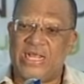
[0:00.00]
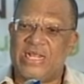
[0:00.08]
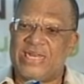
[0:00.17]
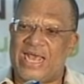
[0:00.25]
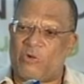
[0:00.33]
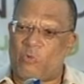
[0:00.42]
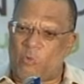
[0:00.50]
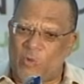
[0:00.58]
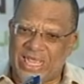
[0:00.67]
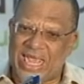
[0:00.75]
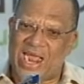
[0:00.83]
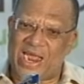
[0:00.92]
that
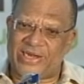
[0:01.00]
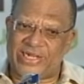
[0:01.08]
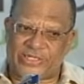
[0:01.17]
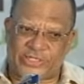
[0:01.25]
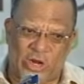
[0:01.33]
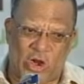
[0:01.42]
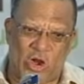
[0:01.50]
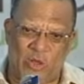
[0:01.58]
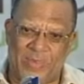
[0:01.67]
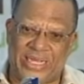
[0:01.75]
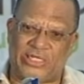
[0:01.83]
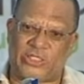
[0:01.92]
we are
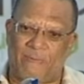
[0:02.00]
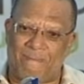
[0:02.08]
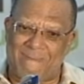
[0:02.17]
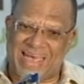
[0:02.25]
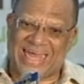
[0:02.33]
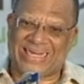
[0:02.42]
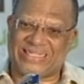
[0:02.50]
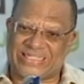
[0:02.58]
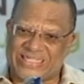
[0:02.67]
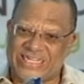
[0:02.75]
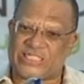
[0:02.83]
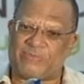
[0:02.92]
determined to manage
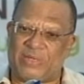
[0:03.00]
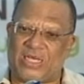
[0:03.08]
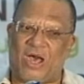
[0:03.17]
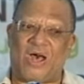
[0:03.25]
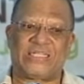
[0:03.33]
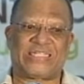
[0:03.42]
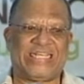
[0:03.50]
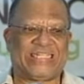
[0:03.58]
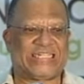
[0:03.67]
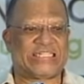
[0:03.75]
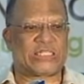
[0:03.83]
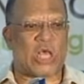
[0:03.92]
this because
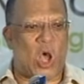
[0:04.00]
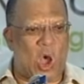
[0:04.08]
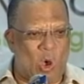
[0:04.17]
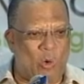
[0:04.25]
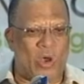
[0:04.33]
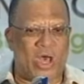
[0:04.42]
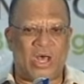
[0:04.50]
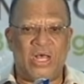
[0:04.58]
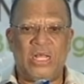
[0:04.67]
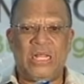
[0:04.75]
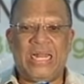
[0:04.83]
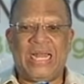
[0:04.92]
it is our
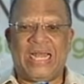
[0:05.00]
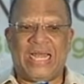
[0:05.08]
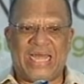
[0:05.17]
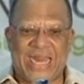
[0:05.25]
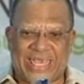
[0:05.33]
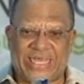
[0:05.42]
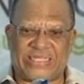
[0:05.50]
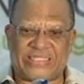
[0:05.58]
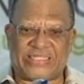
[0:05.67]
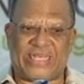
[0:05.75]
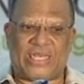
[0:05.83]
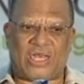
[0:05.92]

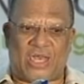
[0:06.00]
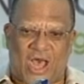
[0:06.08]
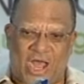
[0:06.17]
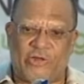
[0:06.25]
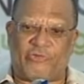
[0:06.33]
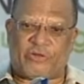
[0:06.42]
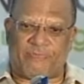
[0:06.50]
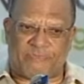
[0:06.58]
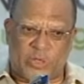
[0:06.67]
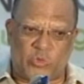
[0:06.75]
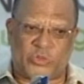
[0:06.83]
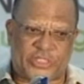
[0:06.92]
legacy
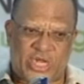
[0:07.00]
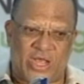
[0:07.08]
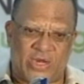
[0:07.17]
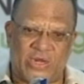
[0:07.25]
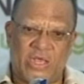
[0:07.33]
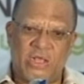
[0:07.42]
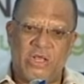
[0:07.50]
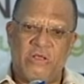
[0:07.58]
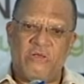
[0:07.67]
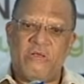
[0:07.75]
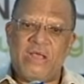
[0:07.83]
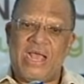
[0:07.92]
contribution
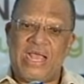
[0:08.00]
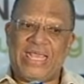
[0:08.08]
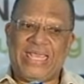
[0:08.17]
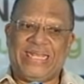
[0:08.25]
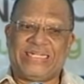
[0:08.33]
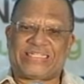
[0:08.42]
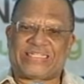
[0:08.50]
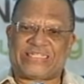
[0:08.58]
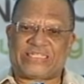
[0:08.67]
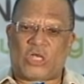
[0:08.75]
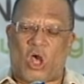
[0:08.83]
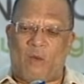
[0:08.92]
in
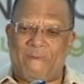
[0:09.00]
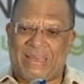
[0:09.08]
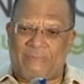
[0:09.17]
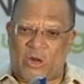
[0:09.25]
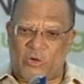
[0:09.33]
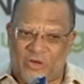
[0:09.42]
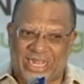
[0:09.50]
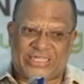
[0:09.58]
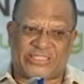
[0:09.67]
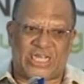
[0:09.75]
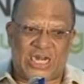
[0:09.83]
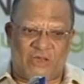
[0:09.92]

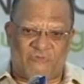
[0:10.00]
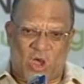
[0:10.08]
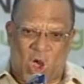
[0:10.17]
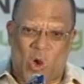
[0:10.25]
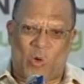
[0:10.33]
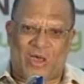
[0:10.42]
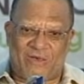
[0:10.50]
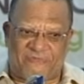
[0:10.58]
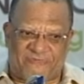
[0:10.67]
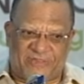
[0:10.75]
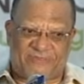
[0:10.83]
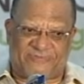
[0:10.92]
commemoration of our
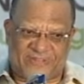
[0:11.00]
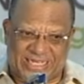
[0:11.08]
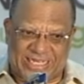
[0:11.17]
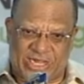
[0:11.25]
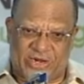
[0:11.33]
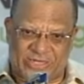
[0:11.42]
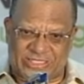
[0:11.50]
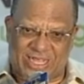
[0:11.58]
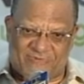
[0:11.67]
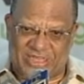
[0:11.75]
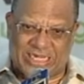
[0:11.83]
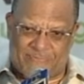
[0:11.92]
50 years
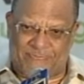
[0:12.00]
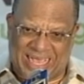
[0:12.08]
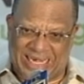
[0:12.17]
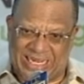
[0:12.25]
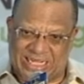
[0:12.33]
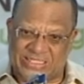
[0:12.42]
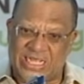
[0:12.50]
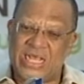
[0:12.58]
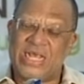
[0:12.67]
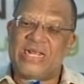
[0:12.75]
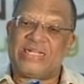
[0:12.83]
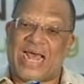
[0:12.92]
of independence,
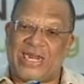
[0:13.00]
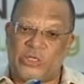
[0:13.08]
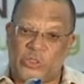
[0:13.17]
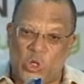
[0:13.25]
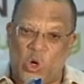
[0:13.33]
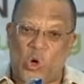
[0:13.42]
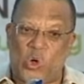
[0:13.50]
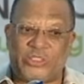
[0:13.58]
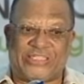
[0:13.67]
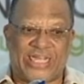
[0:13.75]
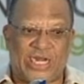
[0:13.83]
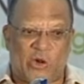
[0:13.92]
that no
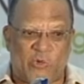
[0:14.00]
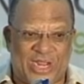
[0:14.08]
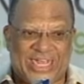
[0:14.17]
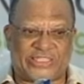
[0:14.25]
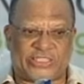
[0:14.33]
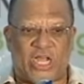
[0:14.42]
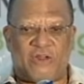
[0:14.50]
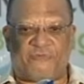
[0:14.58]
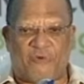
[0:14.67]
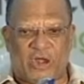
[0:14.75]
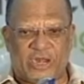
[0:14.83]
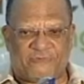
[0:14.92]
generation
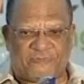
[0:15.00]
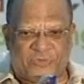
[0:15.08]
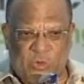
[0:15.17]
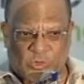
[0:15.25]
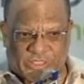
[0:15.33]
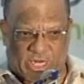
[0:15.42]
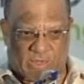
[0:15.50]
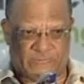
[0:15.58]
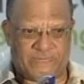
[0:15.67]
for the future